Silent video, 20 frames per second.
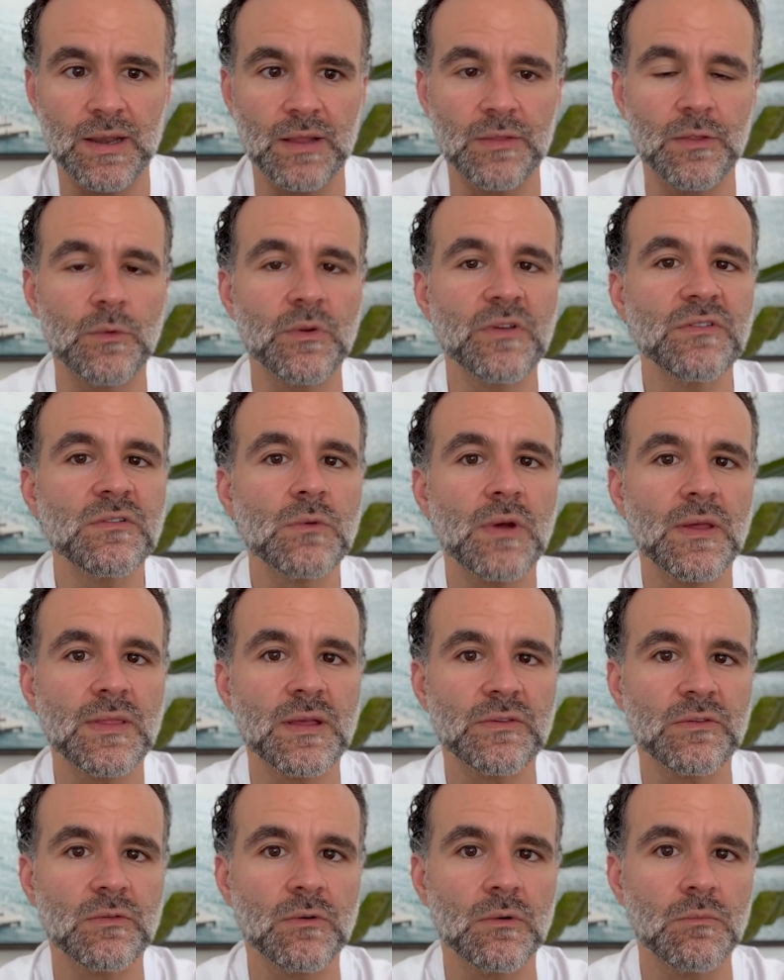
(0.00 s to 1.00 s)
And the reason why
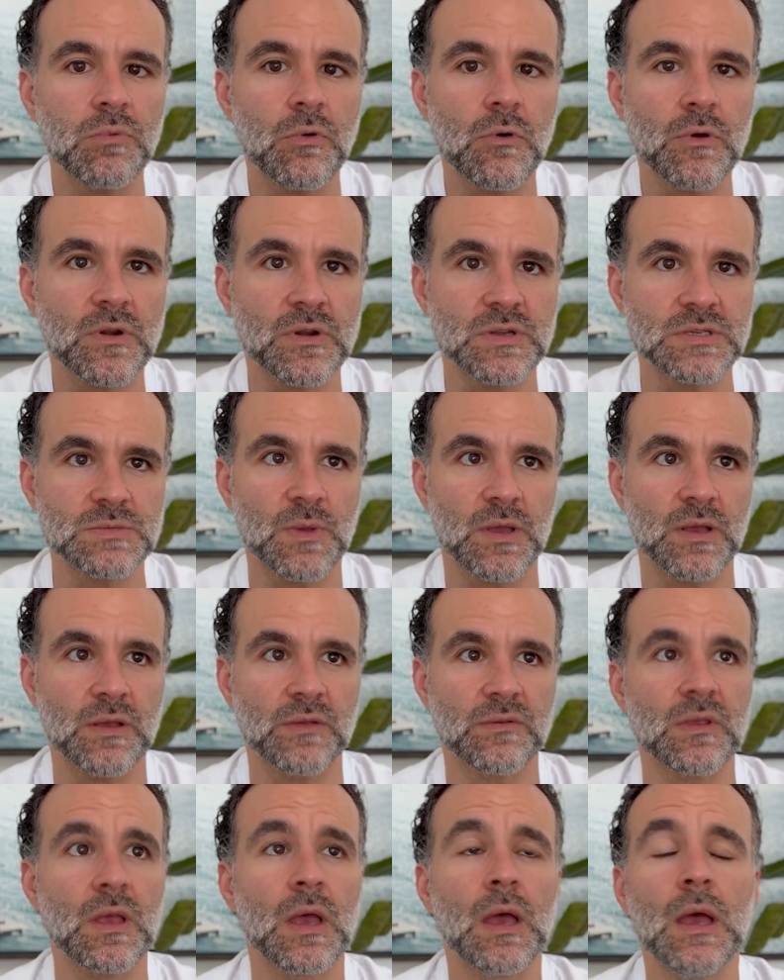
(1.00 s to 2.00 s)
that's so important is
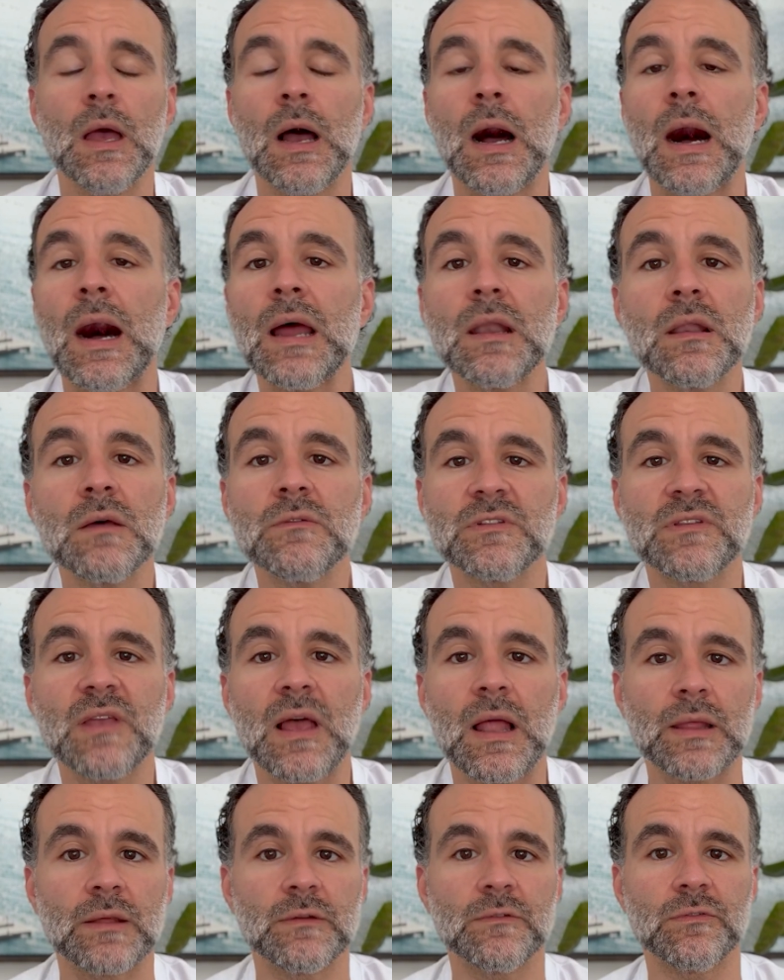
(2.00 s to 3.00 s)
because I love
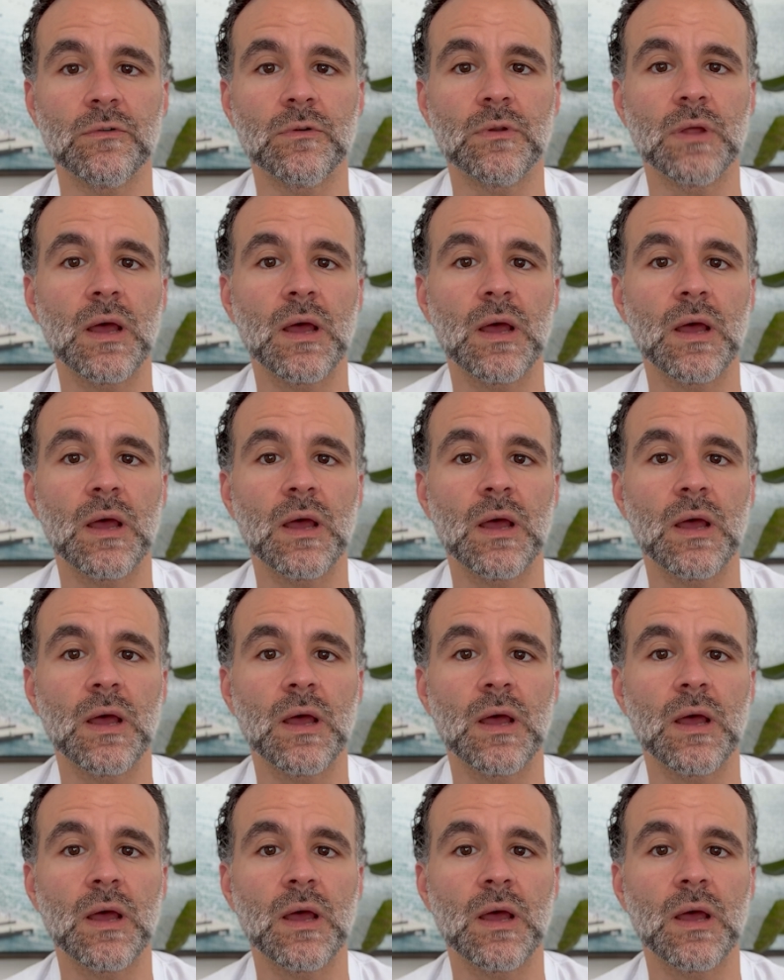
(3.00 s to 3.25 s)
Italian food.